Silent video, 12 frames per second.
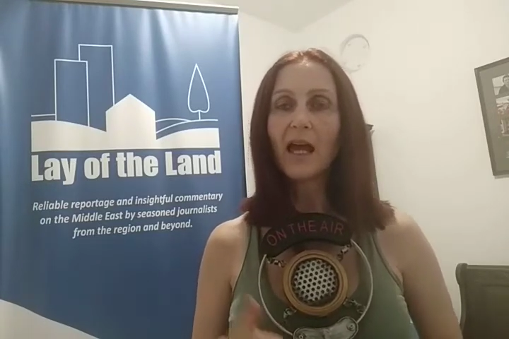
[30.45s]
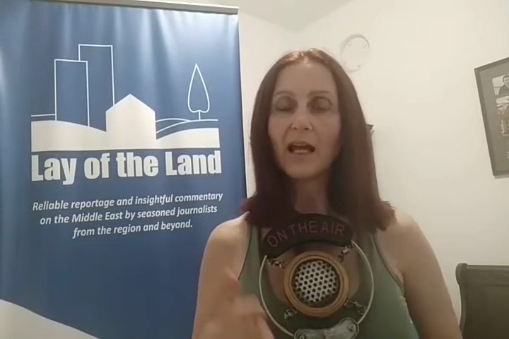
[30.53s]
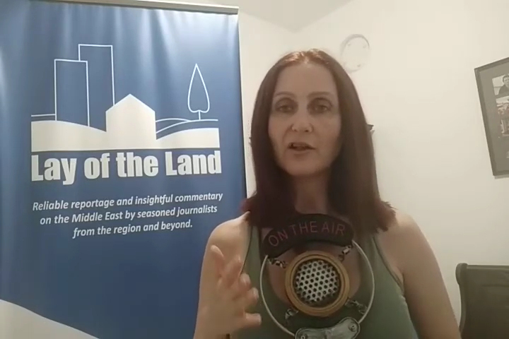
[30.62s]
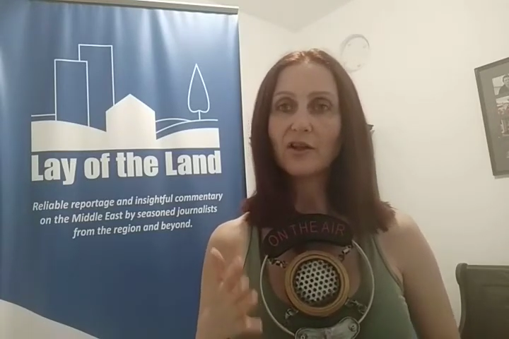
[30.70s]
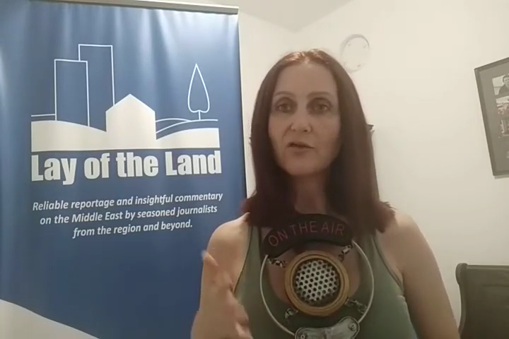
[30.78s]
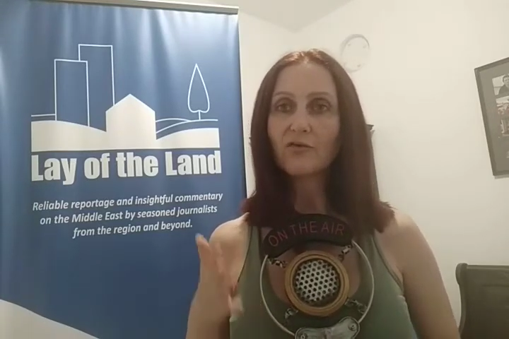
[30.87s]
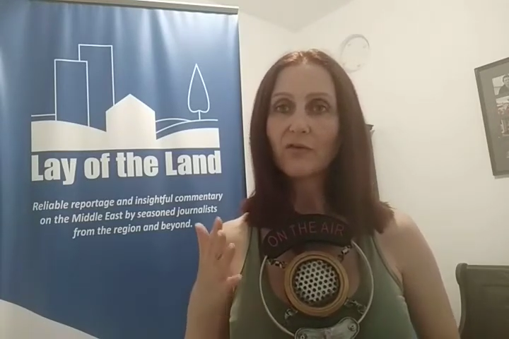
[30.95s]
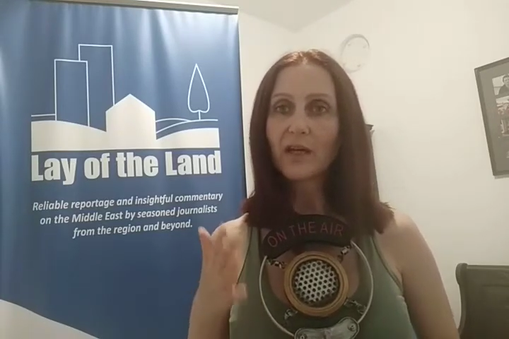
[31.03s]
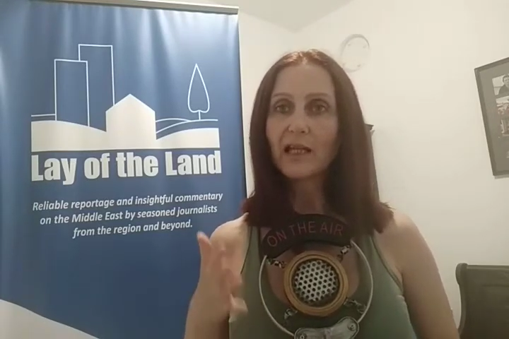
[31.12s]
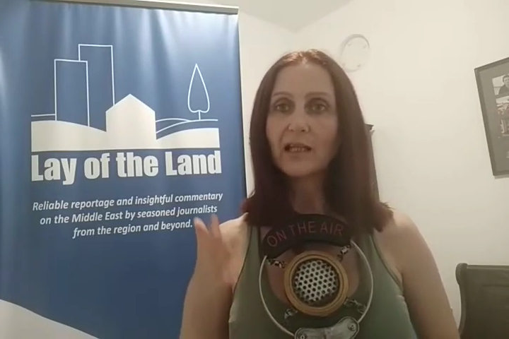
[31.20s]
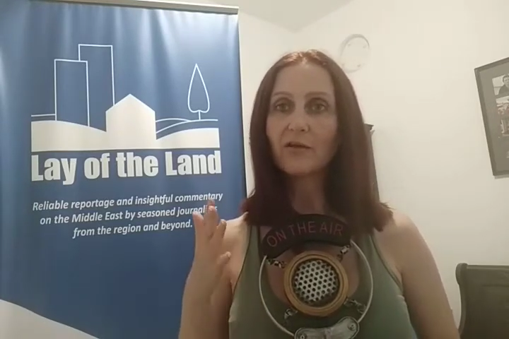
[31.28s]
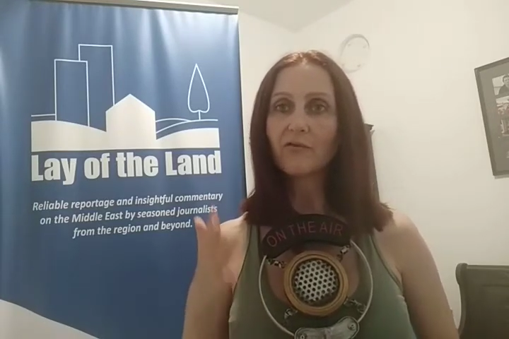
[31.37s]
and you
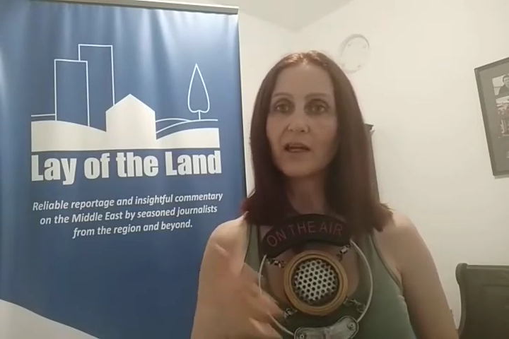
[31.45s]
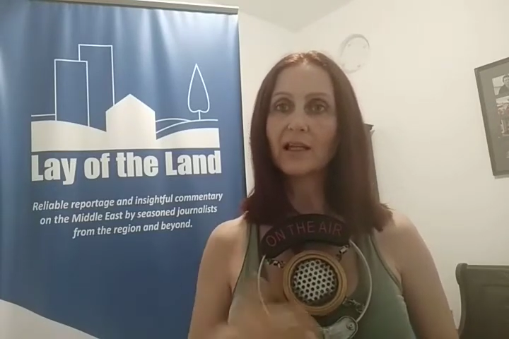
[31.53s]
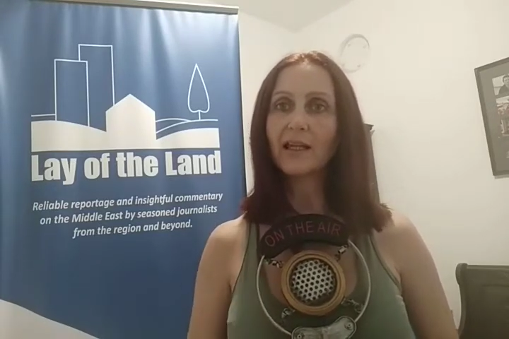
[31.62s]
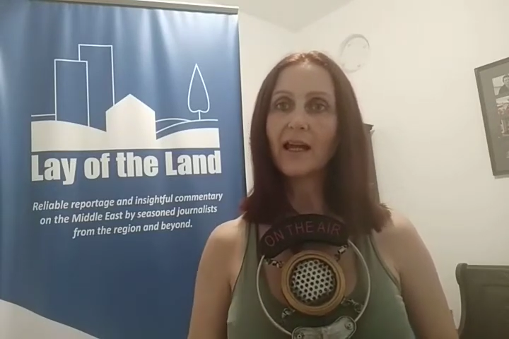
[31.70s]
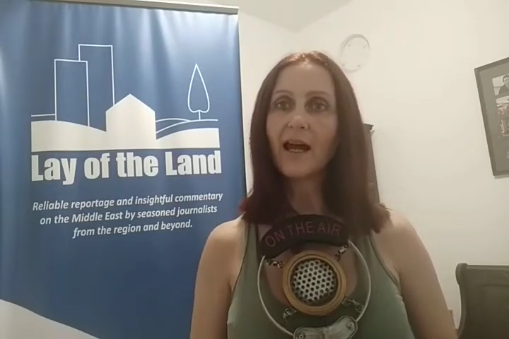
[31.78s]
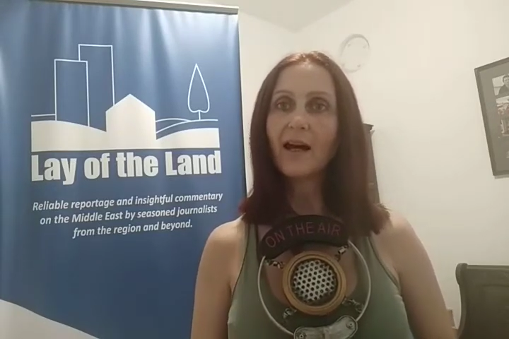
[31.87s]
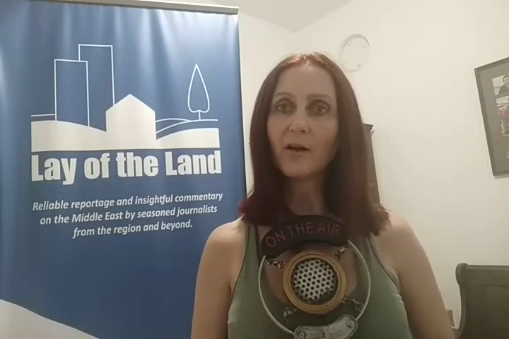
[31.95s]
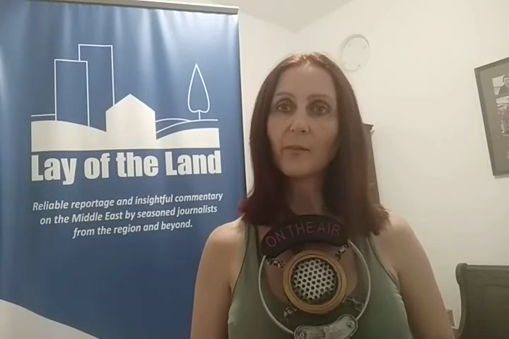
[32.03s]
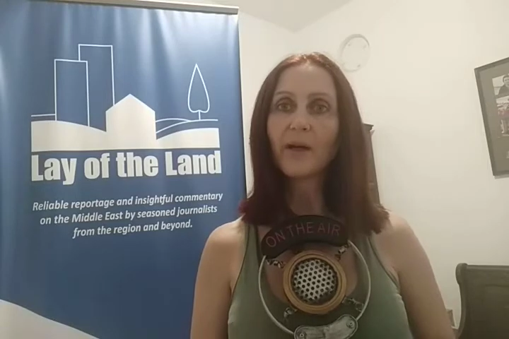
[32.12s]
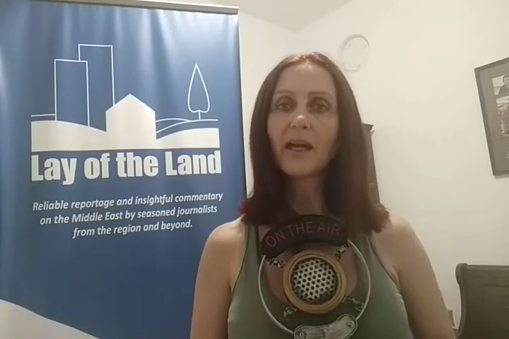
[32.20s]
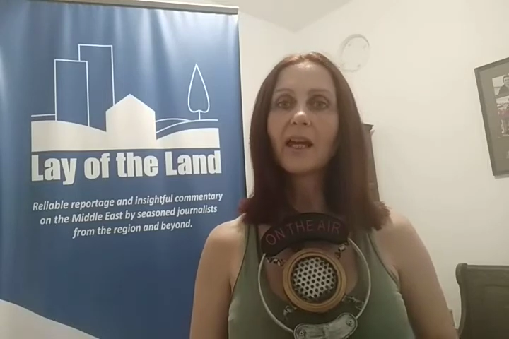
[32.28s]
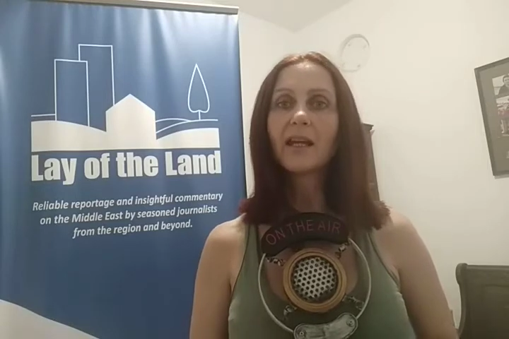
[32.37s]
really
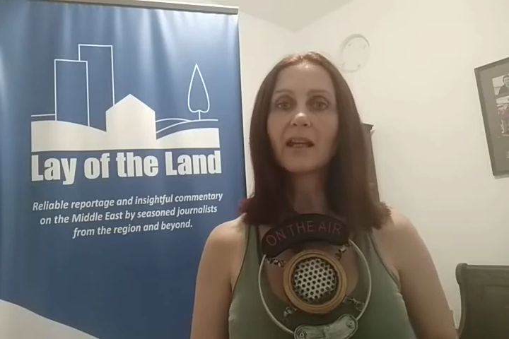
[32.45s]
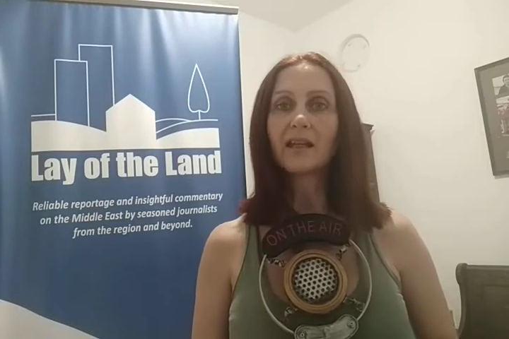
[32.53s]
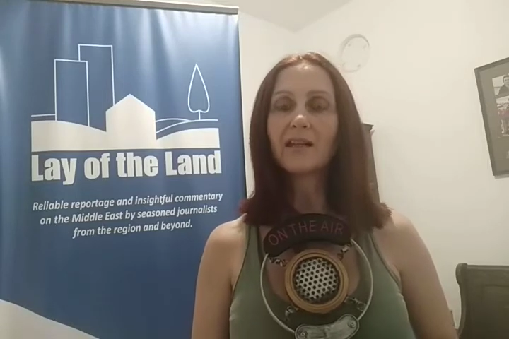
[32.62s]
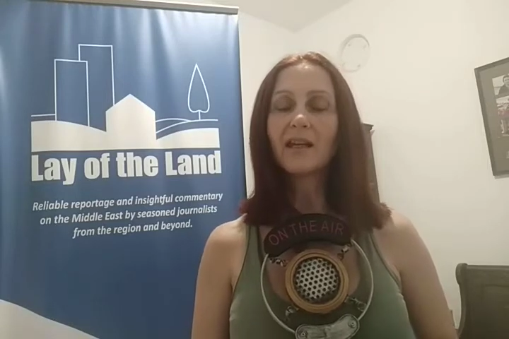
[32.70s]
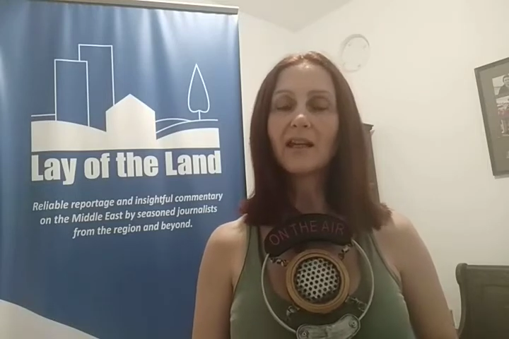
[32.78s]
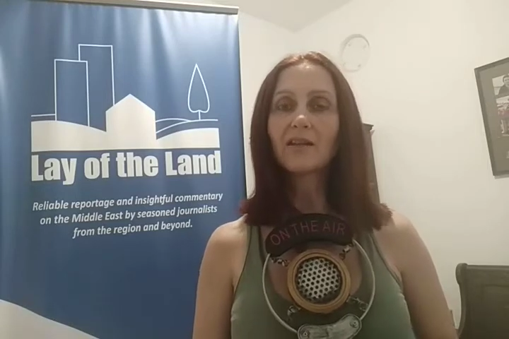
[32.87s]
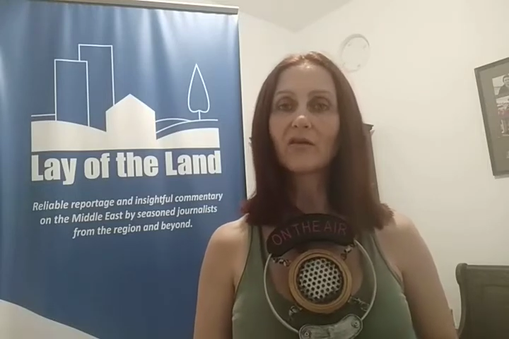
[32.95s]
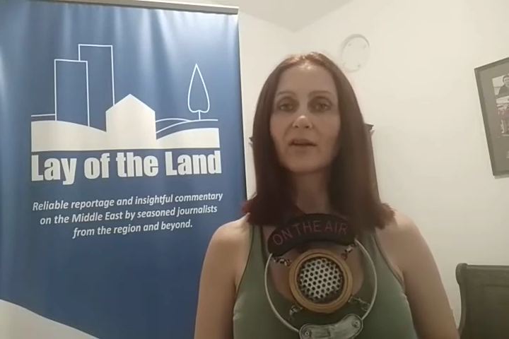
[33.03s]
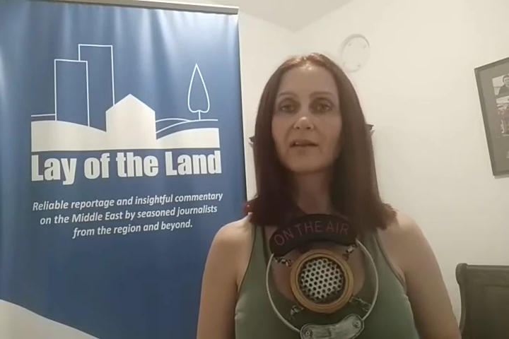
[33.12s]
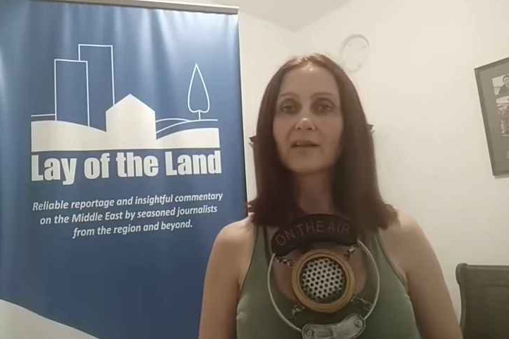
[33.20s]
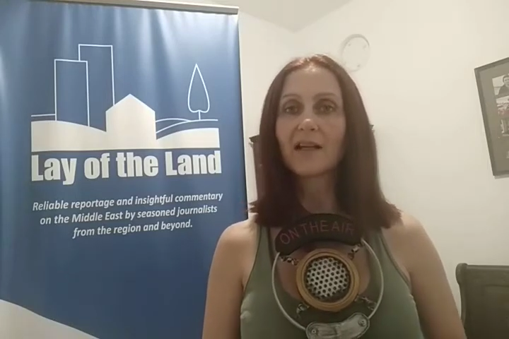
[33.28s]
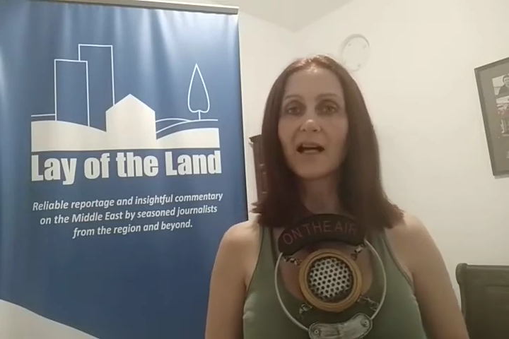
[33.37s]
help get
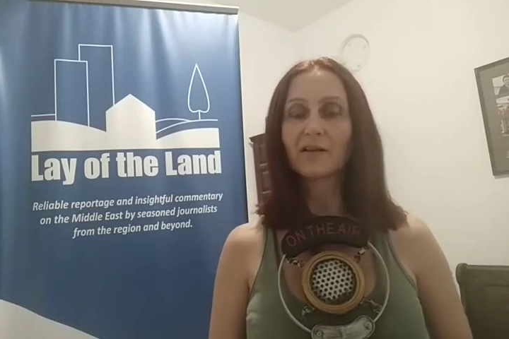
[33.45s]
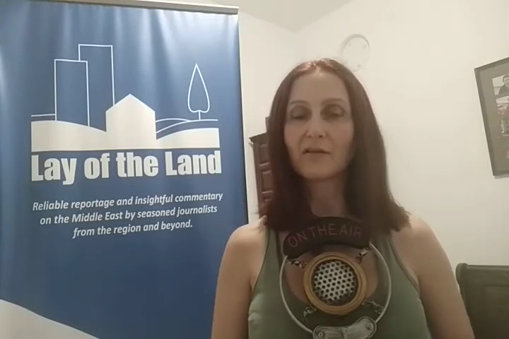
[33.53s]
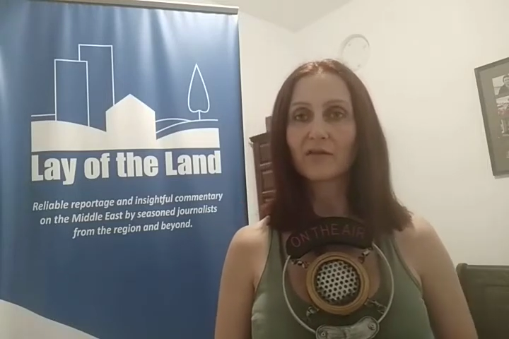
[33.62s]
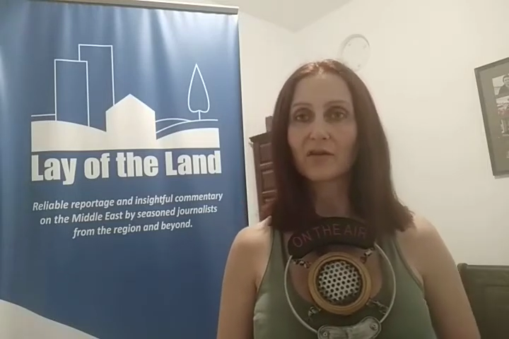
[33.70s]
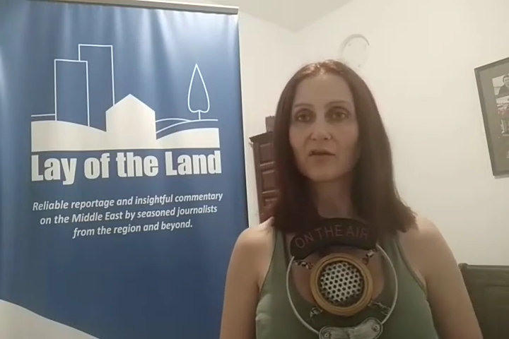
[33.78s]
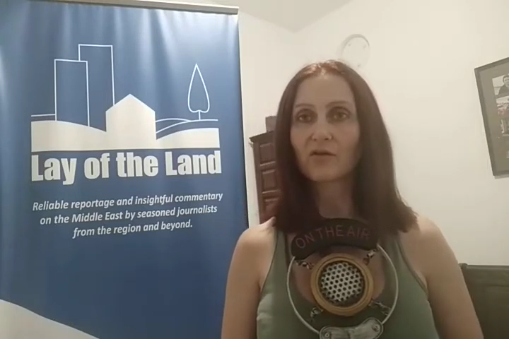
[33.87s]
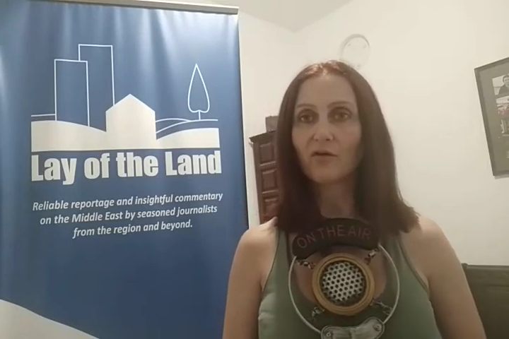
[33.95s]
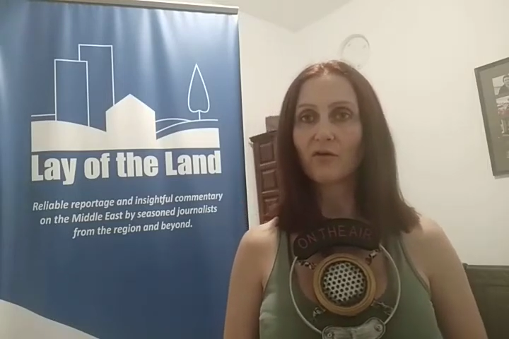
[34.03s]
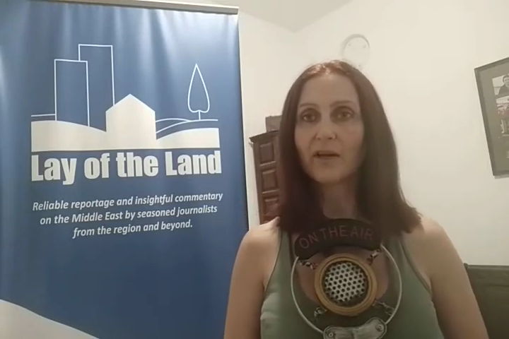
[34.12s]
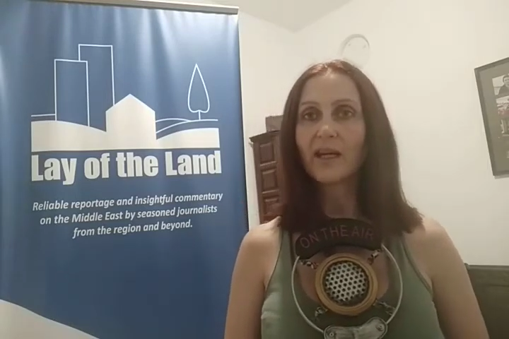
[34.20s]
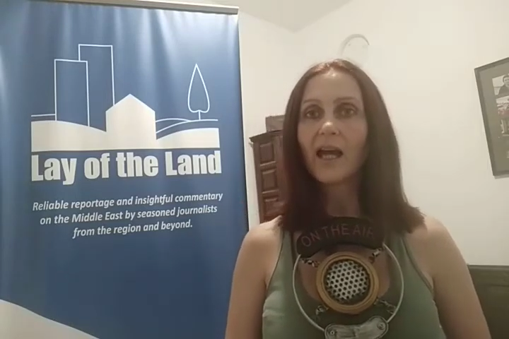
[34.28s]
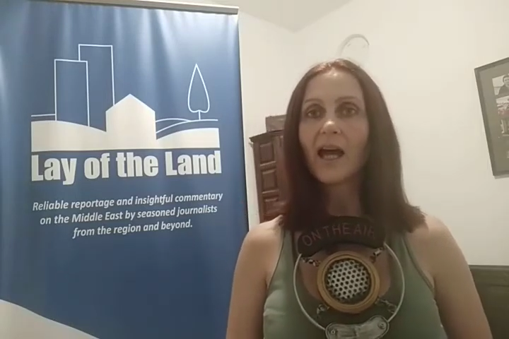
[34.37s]
Israel's side of the story